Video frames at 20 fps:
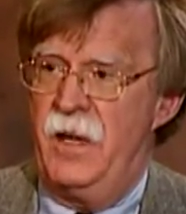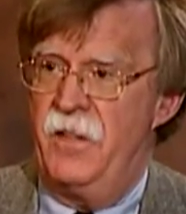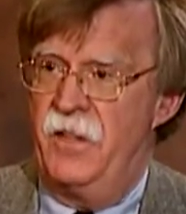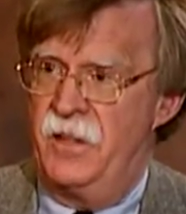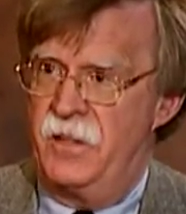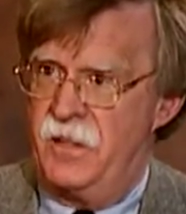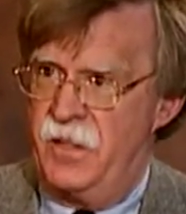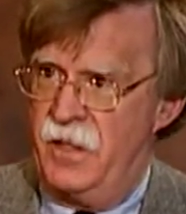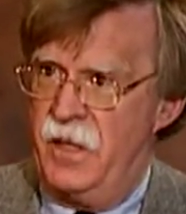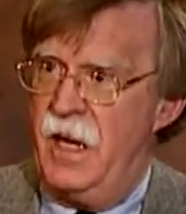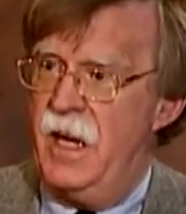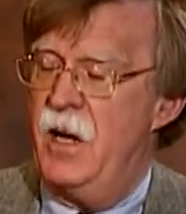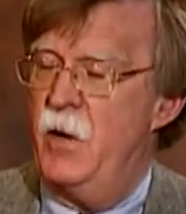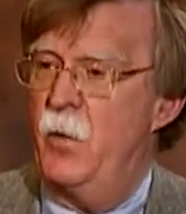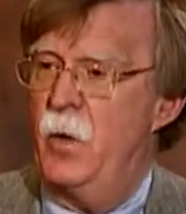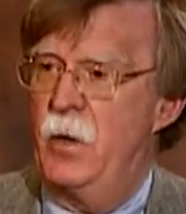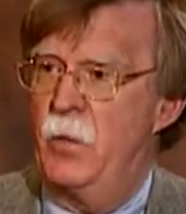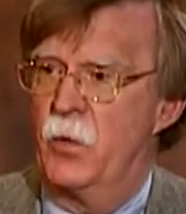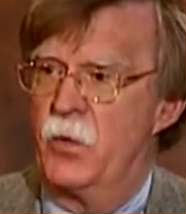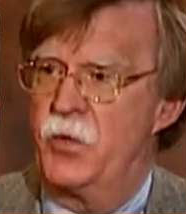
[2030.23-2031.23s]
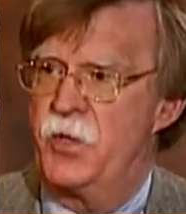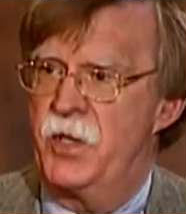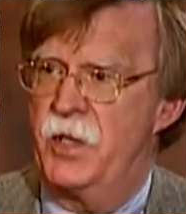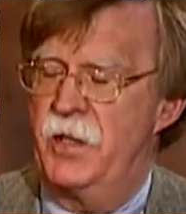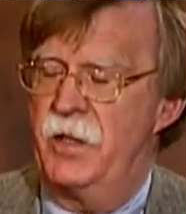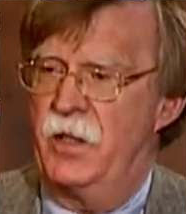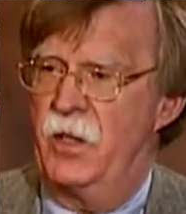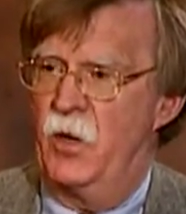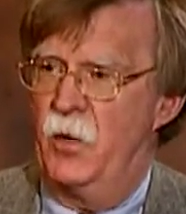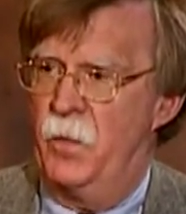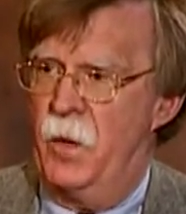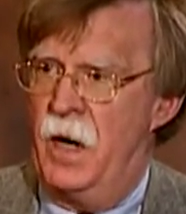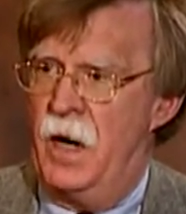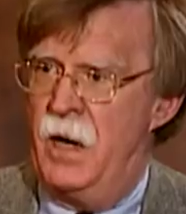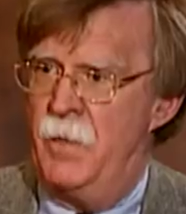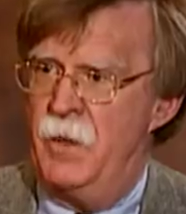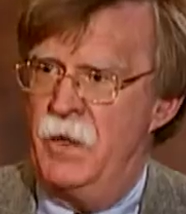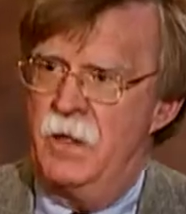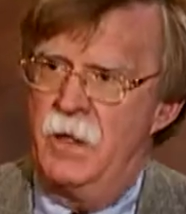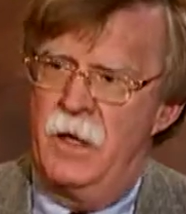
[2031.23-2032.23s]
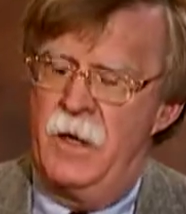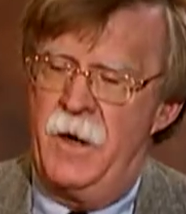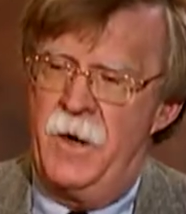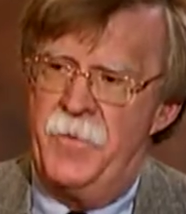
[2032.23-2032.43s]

that today we will see the Obama